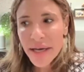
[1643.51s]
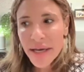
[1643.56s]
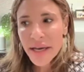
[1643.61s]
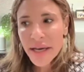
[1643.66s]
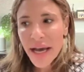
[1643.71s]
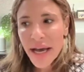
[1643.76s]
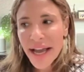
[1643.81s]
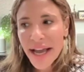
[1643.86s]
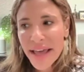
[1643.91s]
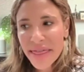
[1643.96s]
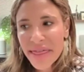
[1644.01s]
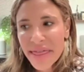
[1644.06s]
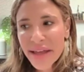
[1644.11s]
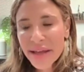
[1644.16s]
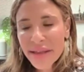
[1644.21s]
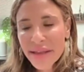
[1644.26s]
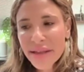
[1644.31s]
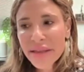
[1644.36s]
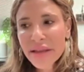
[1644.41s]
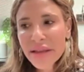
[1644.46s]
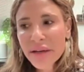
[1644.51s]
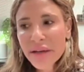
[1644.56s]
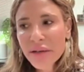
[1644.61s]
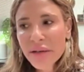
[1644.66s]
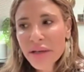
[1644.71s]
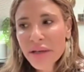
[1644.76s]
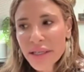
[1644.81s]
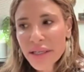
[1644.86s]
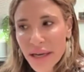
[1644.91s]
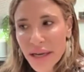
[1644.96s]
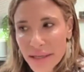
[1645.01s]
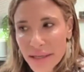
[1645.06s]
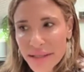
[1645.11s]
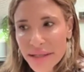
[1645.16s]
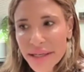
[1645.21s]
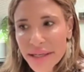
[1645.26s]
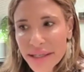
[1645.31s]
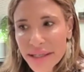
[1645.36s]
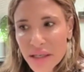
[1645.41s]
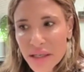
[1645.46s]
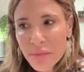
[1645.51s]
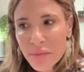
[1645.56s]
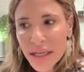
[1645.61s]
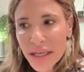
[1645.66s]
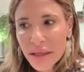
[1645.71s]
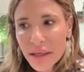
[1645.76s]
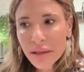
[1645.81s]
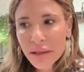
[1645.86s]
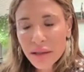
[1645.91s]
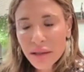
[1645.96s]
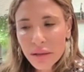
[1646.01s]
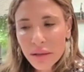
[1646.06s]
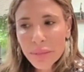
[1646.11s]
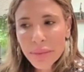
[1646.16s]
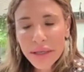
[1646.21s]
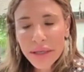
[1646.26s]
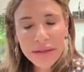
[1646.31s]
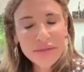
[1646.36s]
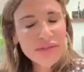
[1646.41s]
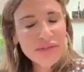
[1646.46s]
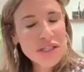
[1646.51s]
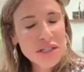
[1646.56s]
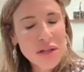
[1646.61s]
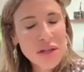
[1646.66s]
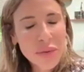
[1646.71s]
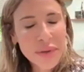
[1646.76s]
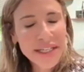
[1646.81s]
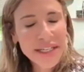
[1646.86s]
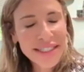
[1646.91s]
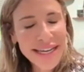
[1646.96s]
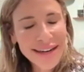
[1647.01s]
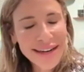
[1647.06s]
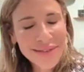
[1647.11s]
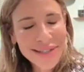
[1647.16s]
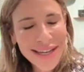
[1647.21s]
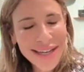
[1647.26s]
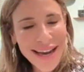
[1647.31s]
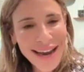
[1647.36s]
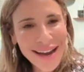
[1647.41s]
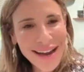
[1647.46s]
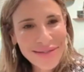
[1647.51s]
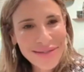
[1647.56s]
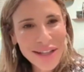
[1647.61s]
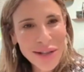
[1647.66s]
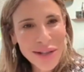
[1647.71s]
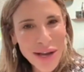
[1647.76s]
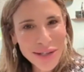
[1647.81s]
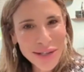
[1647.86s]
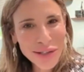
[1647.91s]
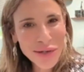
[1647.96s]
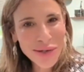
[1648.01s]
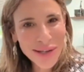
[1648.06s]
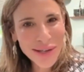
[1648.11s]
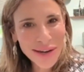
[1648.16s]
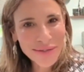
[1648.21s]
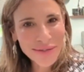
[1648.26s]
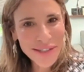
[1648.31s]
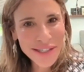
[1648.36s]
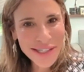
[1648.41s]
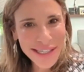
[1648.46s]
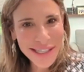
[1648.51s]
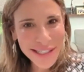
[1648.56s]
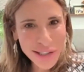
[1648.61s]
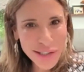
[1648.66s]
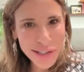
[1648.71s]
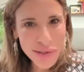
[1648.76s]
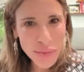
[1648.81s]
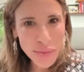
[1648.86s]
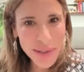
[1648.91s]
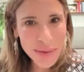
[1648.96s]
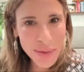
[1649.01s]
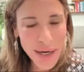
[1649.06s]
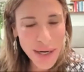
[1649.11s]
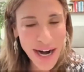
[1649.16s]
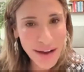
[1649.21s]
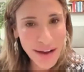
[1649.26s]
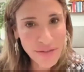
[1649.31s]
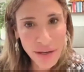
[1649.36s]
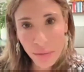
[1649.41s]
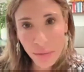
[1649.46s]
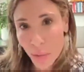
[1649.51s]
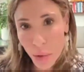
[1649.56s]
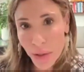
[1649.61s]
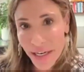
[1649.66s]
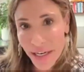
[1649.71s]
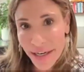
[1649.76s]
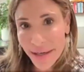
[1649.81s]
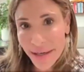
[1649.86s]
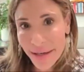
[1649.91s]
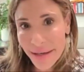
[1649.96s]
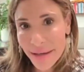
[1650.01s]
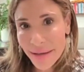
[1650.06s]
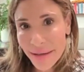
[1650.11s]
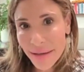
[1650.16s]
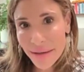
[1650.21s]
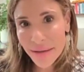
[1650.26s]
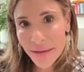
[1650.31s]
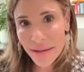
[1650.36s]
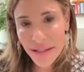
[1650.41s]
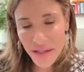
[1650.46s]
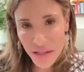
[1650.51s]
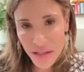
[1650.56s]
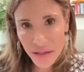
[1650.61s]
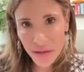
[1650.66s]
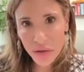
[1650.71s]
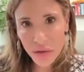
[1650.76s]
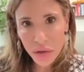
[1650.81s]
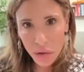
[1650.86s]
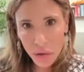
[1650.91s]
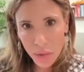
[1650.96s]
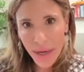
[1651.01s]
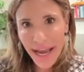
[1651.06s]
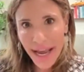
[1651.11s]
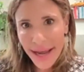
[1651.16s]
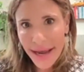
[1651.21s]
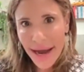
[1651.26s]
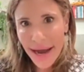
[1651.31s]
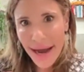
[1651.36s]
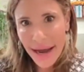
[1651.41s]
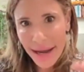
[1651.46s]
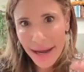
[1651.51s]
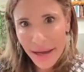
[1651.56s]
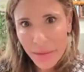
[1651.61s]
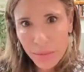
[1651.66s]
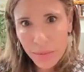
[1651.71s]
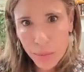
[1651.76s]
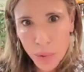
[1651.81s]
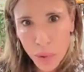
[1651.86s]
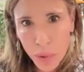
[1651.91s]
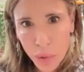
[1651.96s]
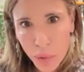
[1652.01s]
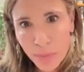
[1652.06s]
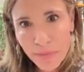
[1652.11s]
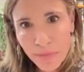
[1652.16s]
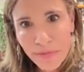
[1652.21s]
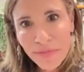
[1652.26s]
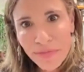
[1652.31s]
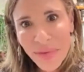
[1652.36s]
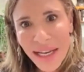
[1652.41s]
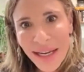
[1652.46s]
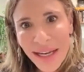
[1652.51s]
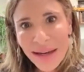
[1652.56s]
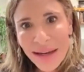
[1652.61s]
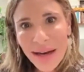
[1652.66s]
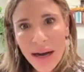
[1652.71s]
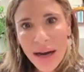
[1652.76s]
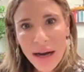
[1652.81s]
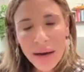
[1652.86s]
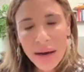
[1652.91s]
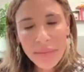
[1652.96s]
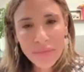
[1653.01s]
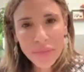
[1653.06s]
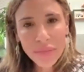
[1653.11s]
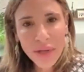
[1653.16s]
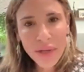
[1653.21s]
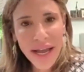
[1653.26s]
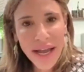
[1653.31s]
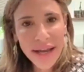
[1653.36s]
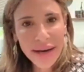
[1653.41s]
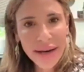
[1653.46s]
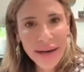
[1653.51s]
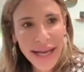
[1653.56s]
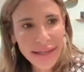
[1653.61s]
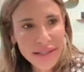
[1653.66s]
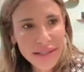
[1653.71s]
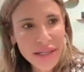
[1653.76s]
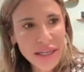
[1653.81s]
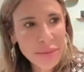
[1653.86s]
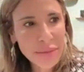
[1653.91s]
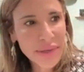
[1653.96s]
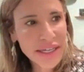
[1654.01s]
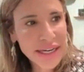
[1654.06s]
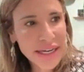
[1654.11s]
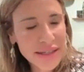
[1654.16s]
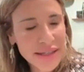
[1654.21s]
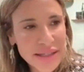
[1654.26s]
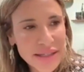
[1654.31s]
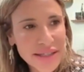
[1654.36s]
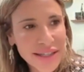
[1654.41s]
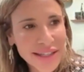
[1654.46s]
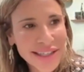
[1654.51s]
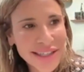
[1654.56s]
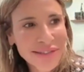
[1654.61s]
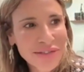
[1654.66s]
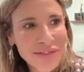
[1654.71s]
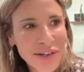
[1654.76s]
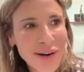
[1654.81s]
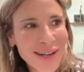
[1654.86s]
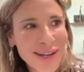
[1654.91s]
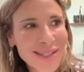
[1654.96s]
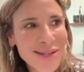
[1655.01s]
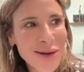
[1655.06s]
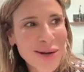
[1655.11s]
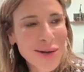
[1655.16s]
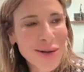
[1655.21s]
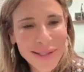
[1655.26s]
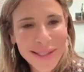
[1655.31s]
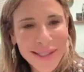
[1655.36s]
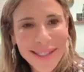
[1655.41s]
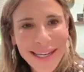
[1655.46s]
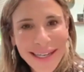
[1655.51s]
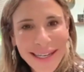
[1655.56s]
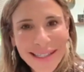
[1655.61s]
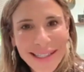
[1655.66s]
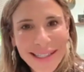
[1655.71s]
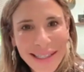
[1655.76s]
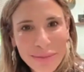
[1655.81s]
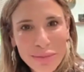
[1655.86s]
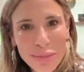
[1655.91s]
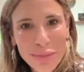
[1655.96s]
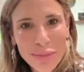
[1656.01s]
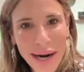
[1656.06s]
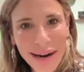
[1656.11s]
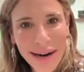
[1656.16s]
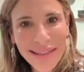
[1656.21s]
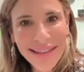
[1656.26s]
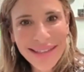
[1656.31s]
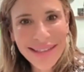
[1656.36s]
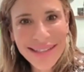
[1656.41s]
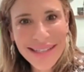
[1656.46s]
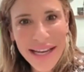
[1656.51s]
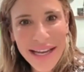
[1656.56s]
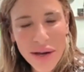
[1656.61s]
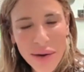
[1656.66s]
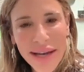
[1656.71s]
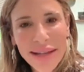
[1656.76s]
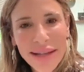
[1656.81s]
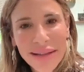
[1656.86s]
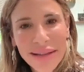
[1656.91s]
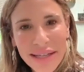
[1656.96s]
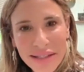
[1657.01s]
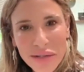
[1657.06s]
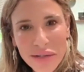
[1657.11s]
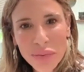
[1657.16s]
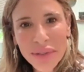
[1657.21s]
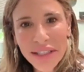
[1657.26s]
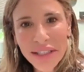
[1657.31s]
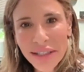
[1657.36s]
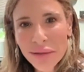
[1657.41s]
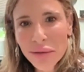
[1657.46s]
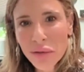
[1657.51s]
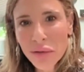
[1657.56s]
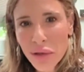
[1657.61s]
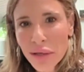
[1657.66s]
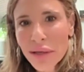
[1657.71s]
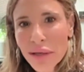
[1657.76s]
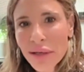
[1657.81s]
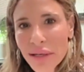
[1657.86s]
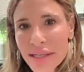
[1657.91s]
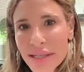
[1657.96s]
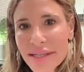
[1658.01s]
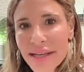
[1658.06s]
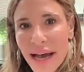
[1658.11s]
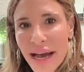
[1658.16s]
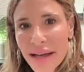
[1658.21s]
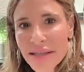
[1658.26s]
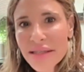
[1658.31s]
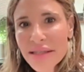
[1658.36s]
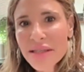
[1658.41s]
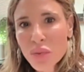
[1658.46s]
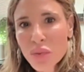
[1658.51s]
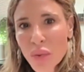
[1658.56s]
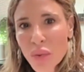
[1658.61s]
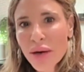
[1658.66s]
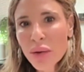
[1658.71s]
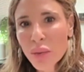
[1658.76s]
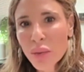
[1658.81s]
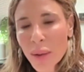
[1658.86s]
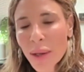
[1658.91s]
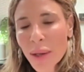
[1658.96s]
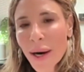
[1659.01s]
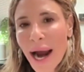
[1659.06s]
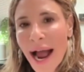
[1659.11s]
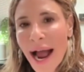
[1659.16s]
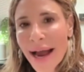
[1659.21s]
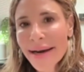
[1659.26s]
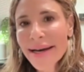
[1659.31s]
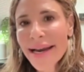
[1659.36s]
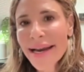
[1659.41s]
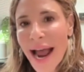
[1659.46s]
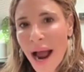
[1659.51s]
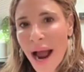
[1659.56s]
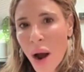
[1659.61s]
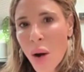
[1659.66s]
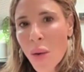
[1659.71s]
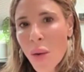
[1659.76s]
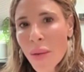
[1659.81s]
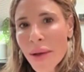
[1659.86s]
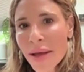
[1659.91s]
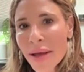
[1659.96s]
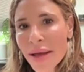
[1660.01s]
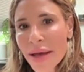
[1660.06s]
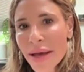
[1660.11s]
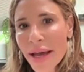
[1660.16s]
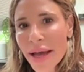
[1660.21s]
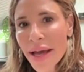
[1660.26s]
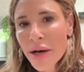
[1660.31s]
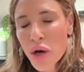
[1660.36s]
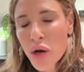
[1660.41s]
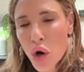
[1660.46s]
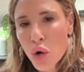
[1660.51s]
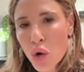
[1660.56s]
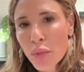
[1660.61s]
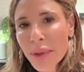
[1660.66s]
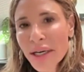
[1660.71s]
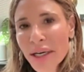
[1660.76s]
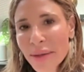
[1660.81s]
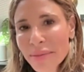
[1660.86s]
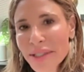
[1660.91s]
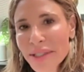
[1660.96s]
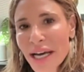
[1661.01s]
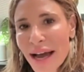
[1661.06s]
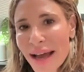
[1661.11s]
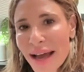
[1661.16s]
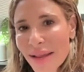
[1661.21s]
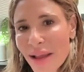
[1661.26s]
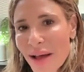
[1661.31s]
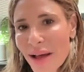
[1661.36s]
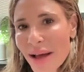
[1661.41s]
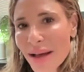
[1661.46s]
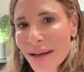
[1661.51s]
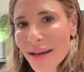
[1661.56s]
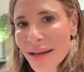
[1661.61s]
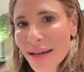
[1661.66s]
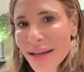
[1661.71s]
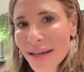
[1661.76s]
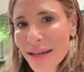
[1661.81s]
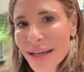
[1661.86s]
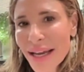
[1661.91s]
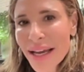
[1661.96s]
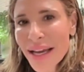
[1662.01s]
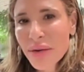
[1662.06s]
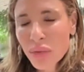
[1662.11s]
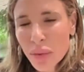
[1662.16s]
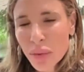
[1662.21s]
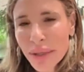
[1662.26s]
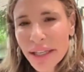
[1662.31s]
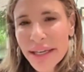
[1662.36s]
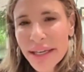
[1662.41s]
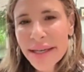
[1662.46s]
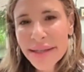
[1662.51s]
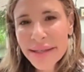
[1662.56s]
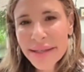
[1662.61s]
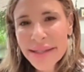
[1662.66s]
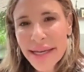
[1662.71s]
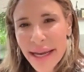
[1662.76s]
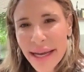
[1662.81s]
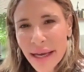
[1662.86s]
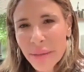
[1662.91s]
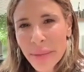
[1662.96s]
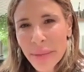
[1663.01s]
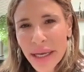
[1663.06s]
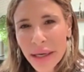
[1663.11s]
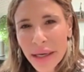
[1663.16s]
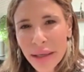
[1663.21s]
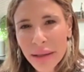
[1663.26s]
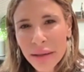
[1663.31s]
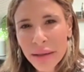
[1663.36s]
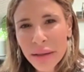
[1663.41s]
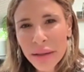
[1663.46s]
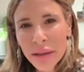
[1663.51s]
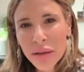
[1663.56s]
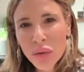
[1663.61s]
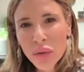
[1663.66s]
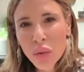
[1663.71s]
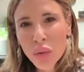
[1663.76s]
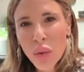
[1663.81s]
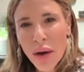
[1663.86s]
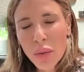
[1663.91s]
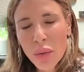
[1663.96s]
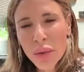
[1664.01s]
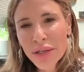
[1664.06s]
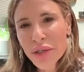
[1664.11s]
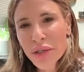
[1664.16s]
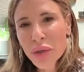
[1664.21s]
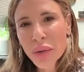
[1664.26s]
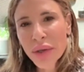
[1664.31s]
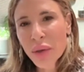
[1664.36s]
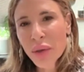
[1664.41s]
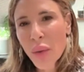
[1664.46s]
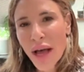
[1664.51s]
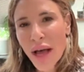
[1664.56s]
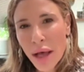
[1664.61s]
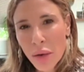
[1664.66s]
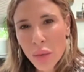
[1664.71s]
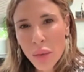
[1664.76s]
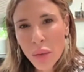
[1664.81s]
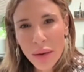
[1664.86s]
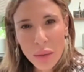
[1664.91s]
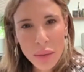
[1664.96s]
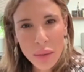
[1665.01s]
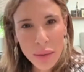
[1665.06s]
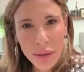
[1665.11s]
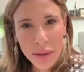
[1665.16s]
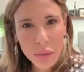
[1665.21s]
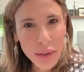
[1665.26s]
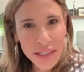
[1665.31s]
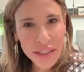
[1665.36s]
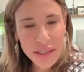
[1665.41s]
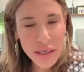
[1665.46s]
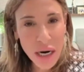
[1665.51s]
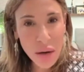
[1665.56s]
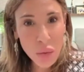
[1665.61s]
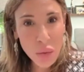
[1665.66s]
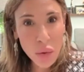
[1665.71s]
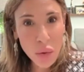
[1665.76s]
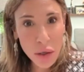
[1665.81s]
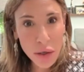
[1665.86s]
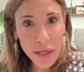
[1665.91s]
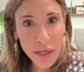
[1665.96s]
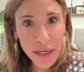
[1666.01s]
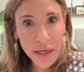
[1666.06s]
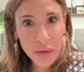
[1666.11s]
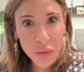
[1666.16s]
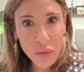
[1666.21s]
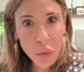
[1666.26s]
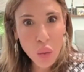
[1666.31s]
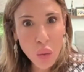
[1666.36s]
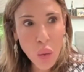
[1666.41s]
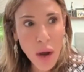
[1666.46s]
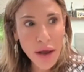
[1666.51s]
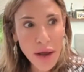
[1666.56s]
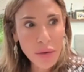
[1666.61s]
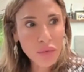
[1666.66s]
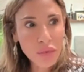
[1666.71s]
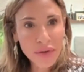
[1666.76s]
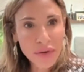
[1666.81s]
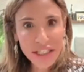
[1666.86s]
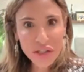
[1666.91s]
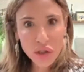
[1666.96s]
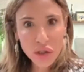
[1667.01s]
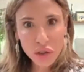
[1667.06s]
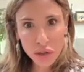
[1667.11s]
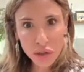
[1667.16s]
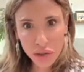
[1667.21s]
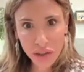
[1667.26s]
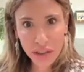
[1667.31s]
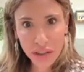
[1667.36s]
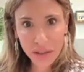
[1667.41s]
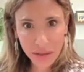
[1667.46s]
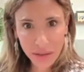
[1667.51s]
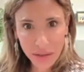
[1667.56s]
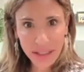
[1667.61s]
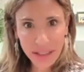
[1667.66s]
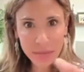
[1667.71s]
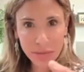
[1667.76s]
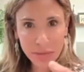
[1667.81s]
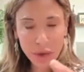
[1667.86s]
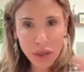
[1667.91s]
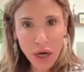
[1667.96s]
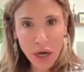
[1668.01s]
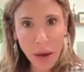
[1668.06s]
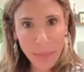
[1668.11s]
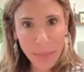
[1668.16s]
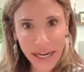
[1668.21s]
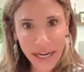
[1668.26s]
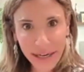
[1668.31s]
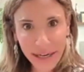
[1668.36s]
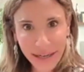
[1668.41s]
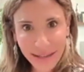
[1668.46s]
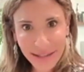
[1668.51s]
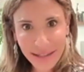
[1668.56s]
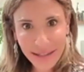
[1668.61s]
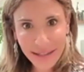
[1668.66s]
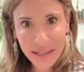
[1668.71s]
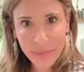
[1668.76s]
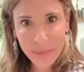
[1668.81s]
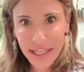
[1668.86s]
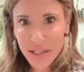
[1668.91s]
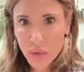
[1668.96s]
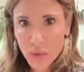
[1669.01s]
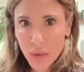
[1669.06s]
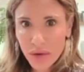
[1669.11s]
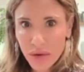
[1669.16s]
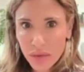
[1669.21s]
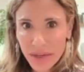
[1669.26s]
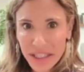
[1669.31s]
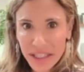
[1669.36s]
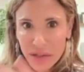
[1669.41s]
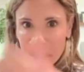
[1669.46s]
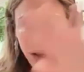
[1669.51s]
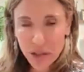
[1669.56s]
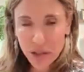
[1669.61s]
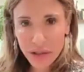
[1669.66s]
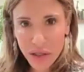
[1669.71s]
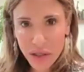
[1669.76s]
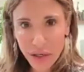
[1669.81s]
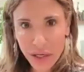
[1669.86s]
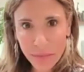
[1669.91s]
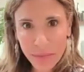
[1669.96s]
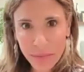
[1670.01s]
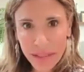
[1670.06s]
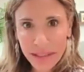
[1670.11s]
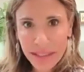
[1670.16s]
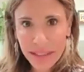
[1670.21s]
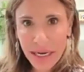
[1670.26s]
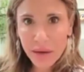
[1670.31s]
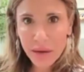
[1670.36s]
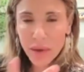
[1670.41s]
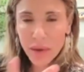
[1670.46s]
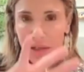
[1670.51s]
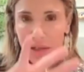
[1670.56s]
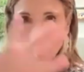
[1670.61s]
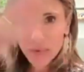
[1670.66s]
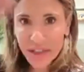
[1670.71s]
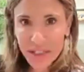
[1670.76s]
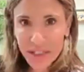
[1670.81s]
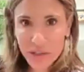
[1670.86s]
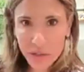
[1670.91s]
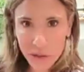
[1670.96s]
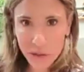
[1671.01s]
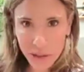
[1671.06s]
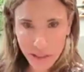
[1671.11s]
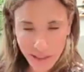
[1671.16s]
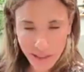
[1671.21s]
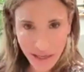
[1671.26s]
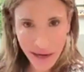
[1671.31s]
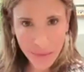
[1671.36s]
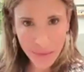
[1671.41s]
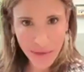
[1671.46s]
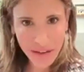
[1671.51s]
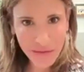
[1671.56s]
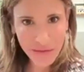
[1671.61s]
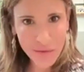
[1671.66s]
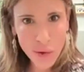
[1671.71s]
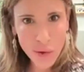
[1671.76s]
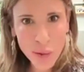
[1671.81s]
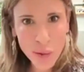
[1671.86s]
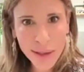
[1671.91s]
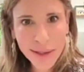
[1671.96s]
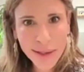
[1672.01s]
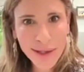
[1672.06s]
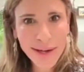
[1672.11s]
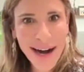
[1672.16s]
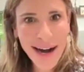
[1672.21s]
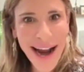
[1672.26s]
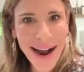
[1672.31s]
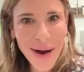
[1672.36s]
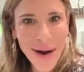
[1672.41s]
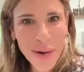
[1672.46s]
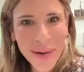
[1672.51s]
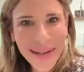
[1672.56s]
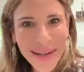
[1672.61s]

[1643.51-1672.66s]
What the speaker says: I think that there does need to be a little bit of slowing down to have the logical conversations we were having pre this new AI boom. And that's going to be necessary for us all to take a deep breath and say, okay, let's really look and assess where we're at now and open up dialogue and really examine what we're doing well, what's not working, what research is predominating this space, what research has already been done, what research is coming forward or out.